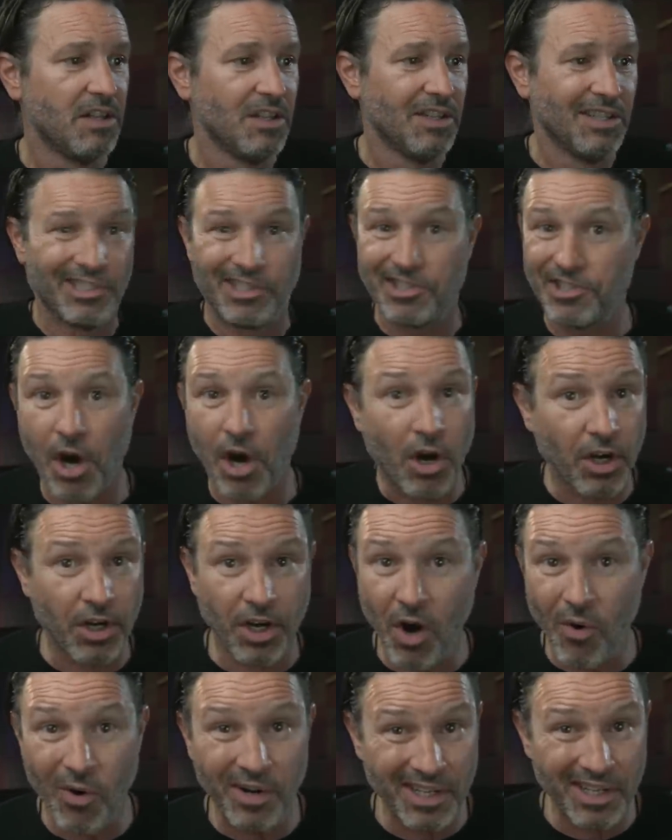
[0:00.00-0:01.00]
Start
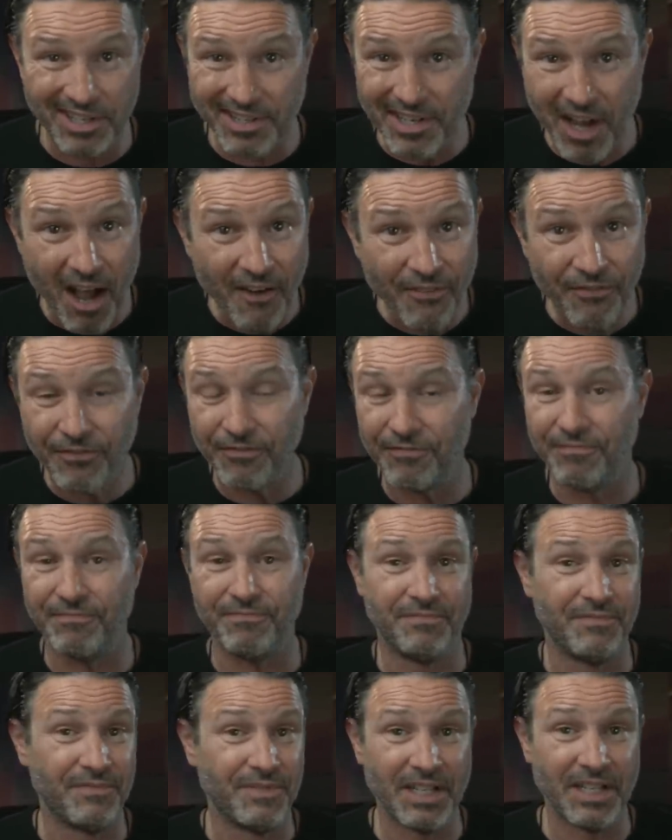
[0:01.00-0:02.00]
going to stuff
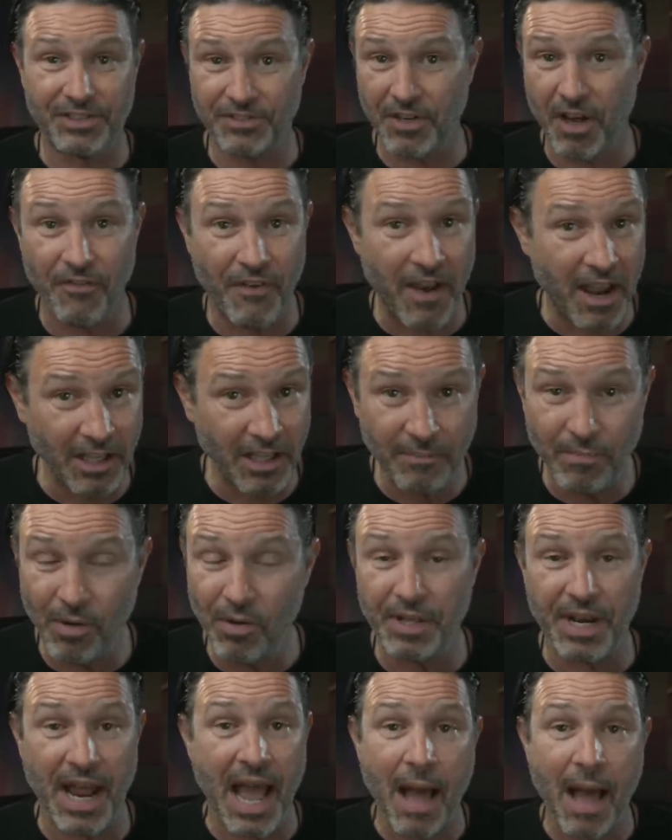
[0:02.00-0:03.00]
that's available
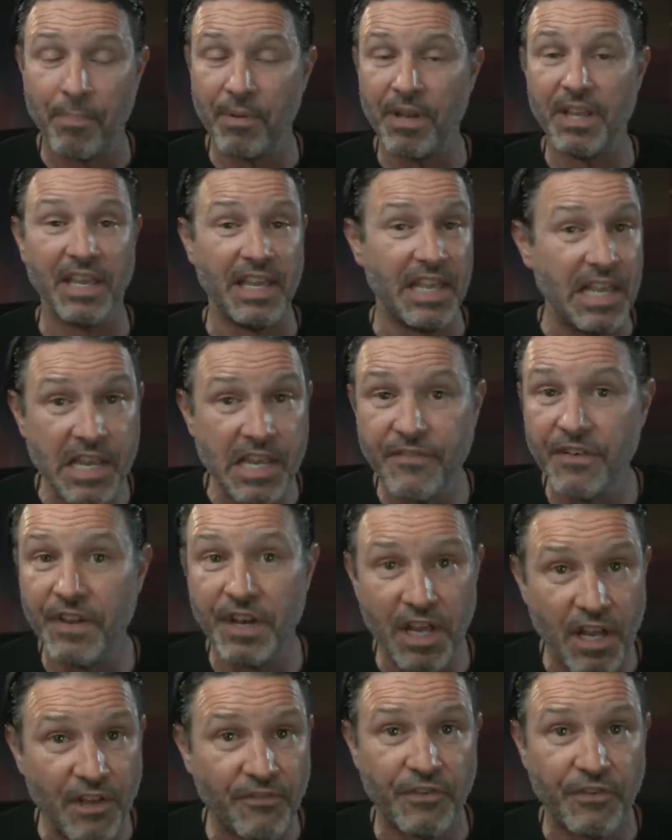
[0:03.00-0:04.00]
and happening, even
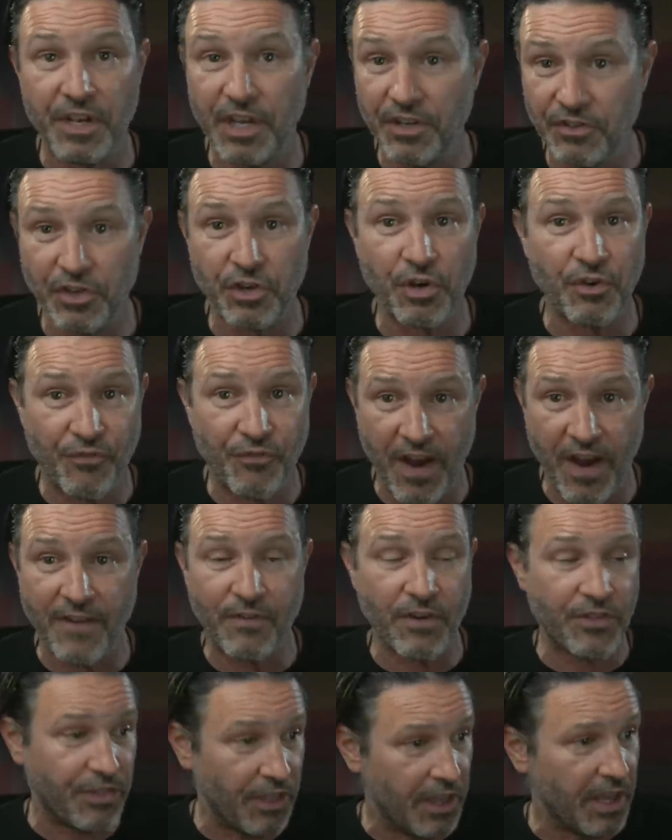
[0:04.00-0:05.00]
if it isn't your
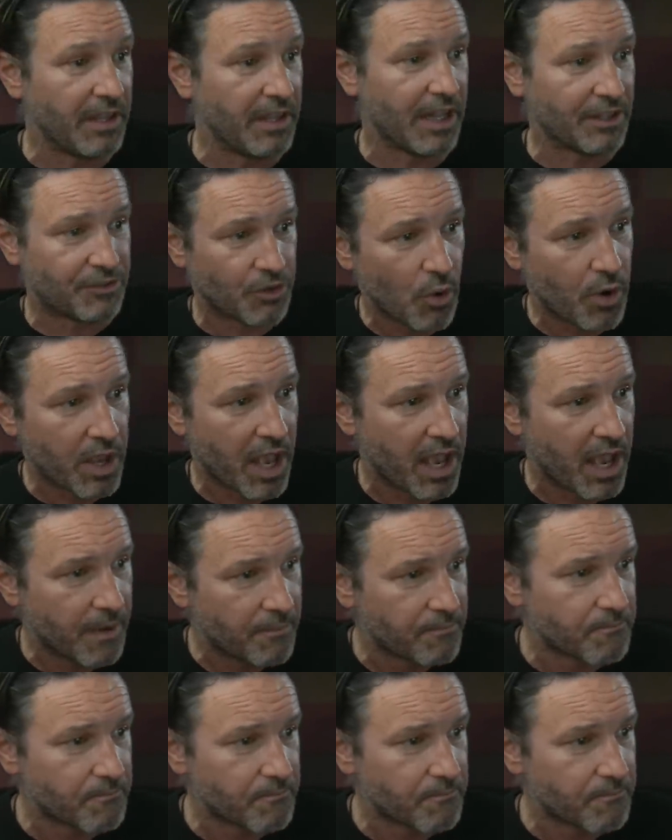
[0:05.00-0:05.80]
favorite thing. That's okay.